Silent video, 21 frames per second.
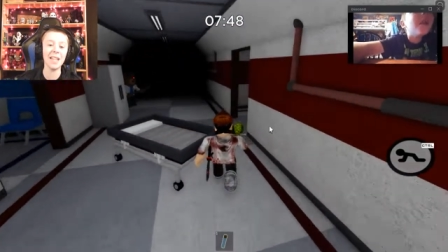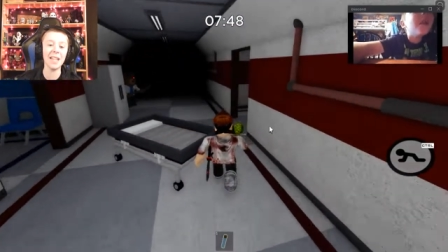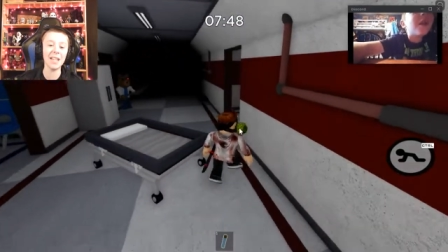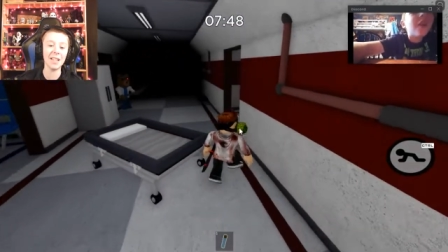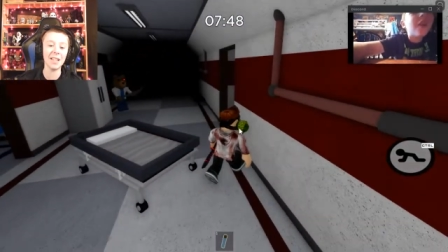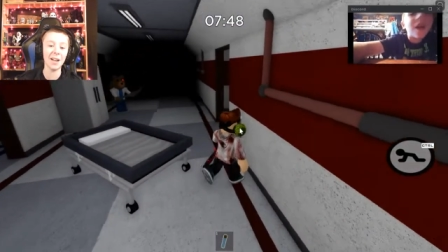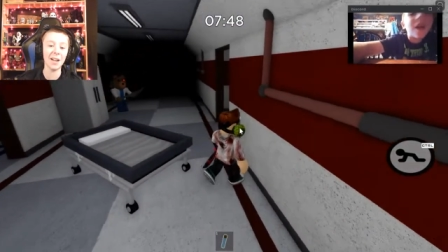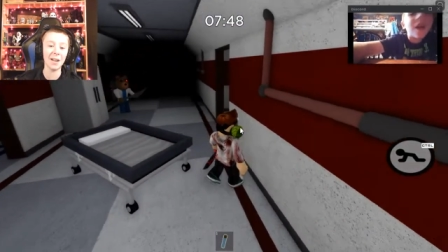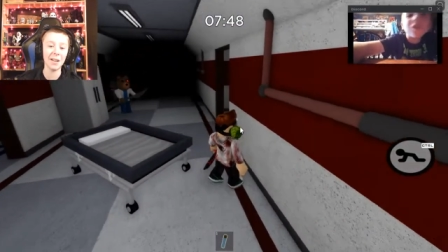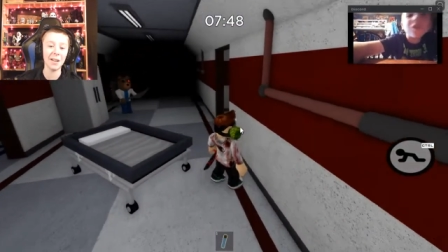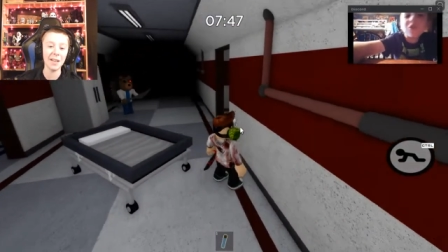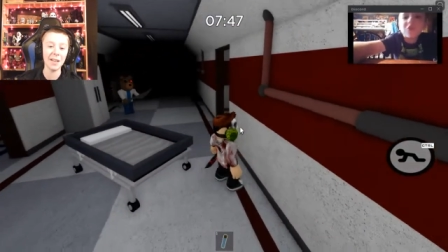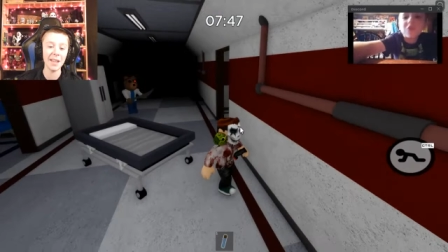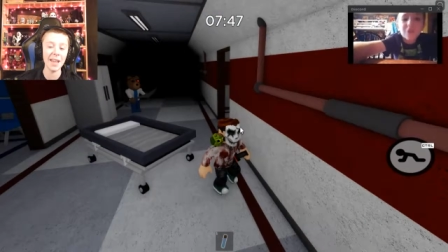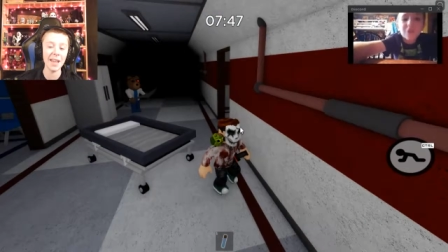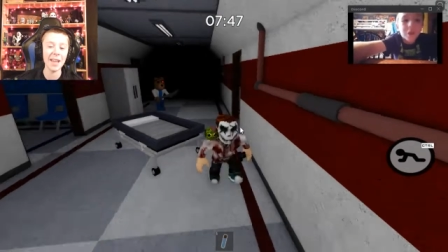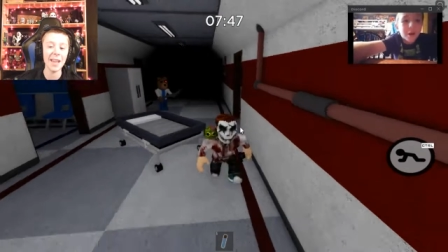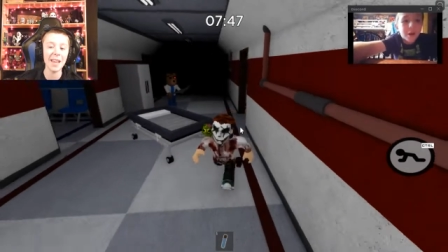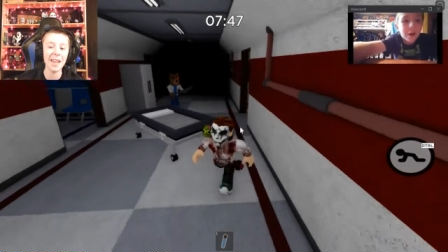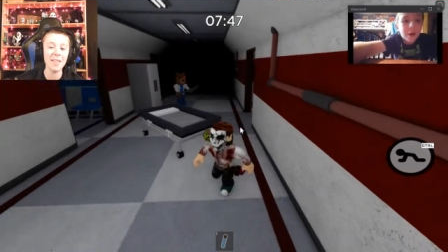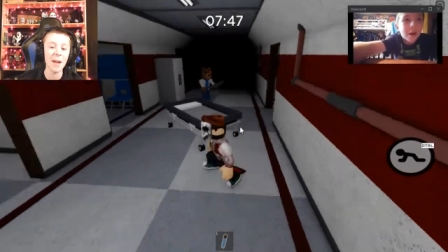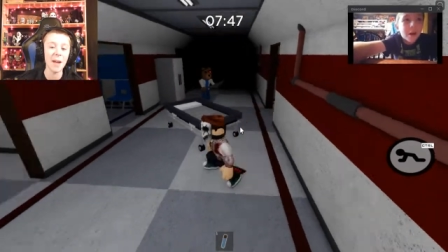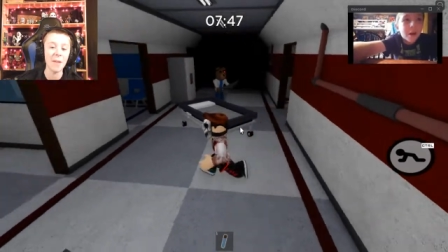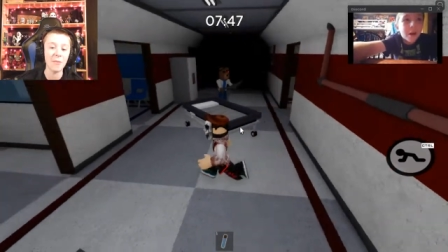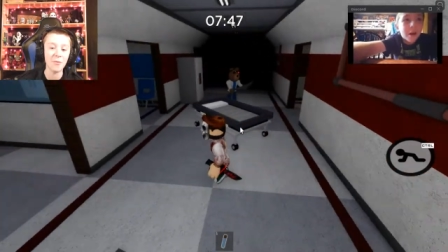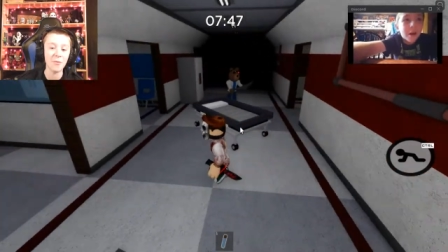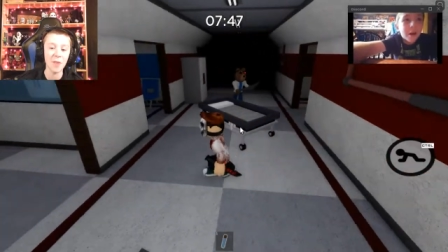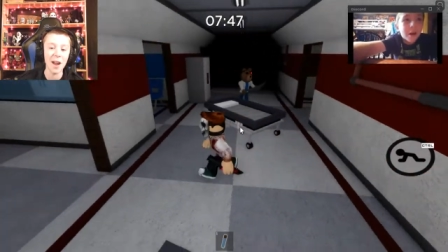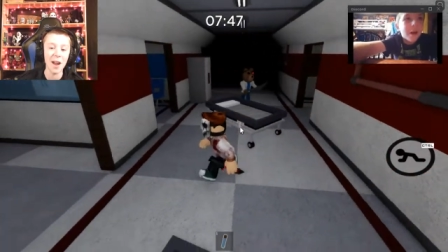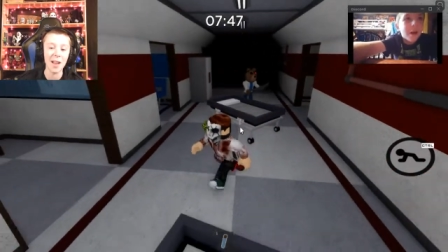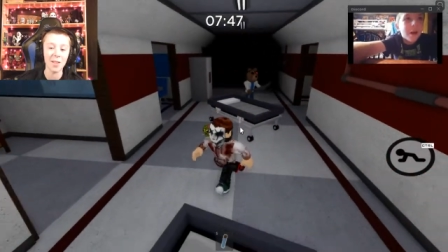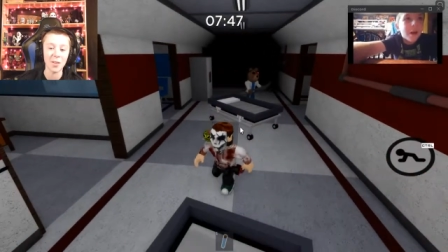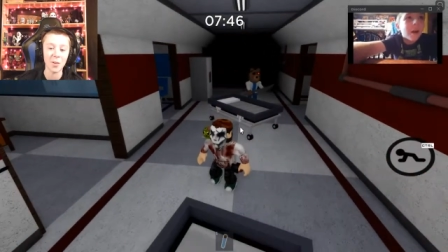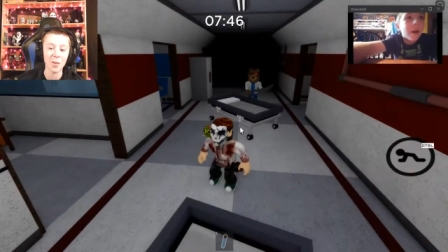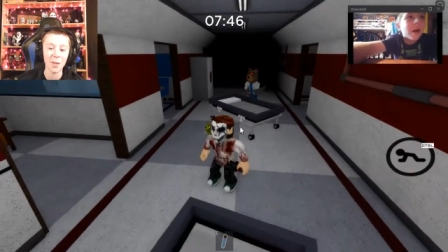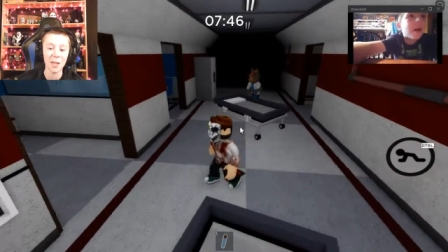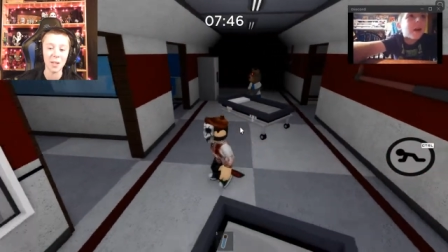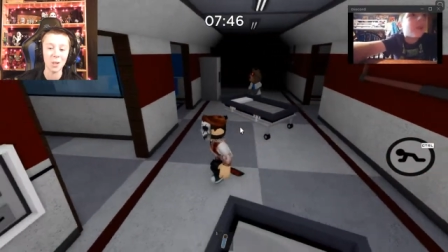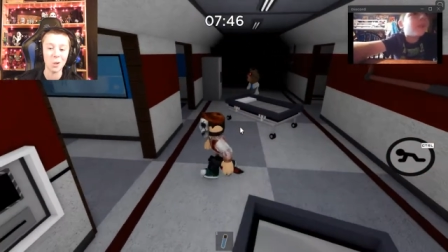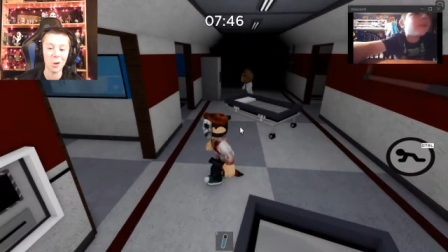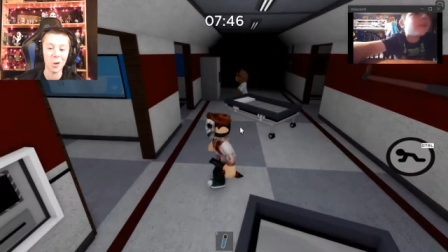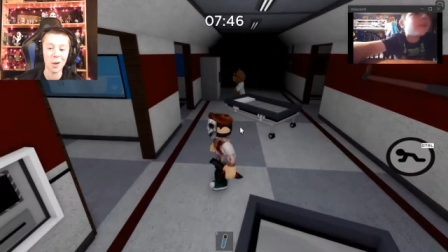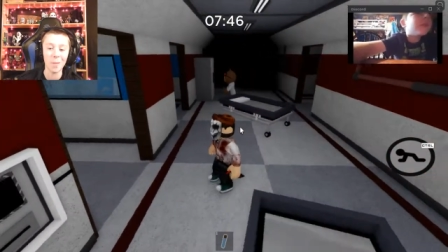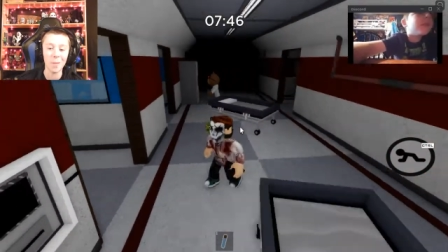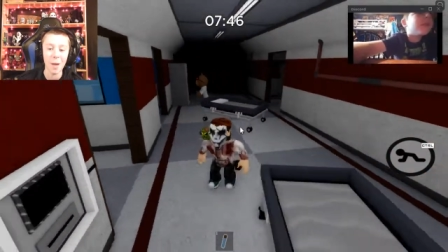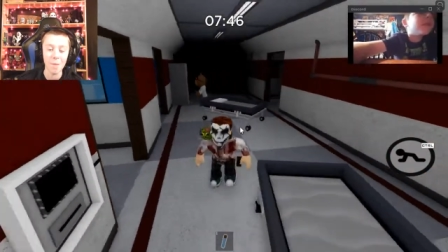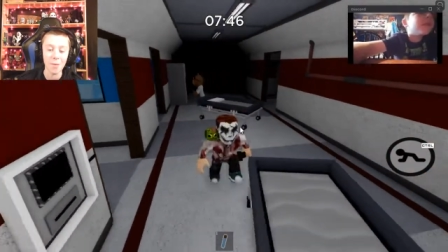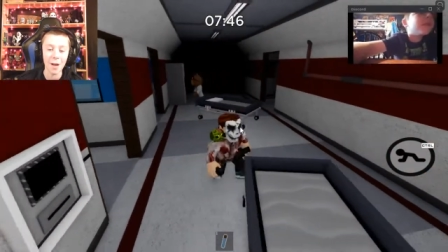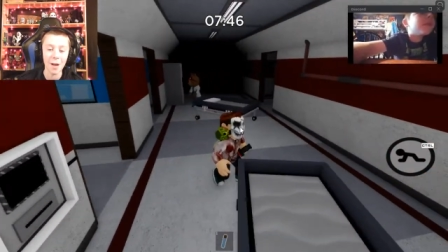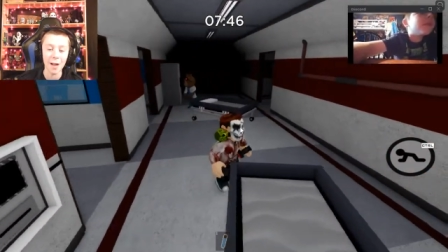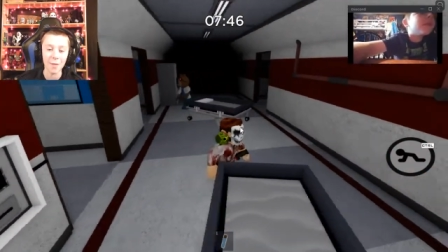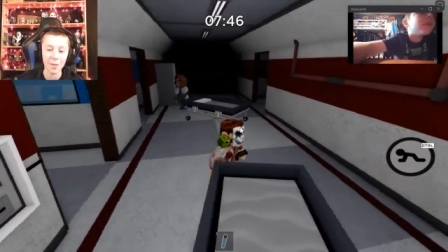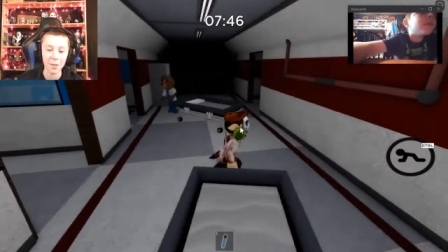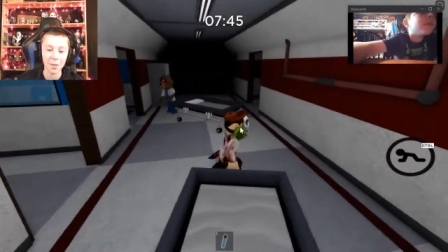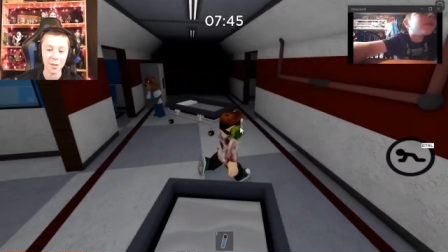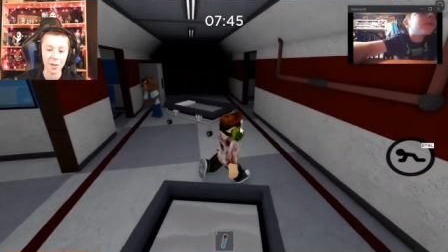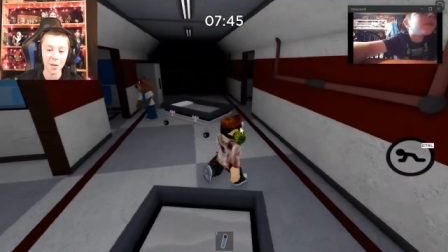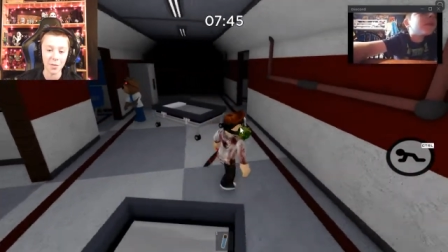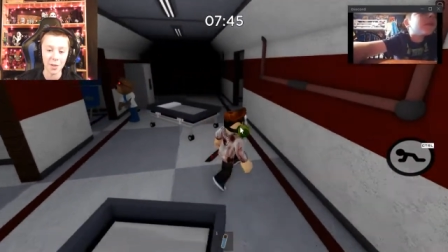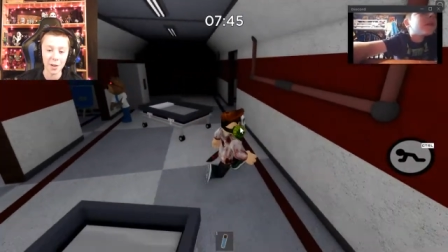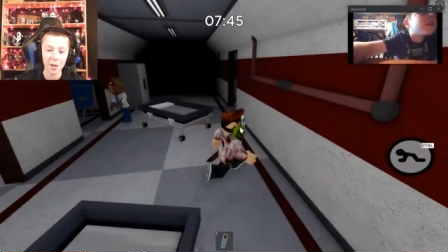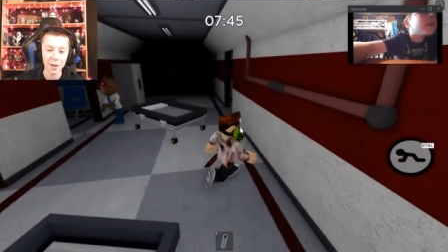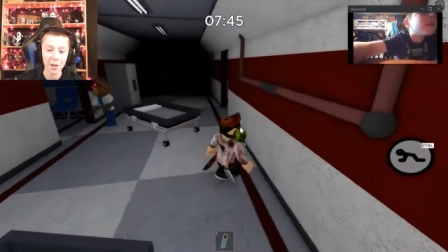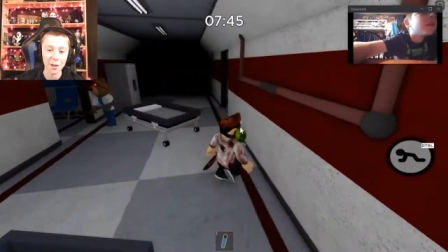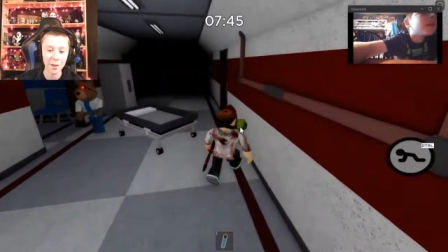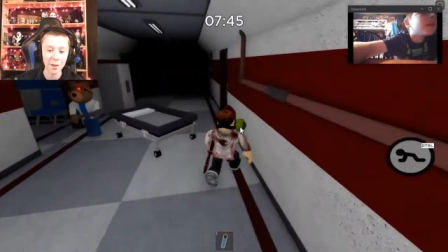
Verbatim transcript: he's our he he's my friend, so he can join my private server.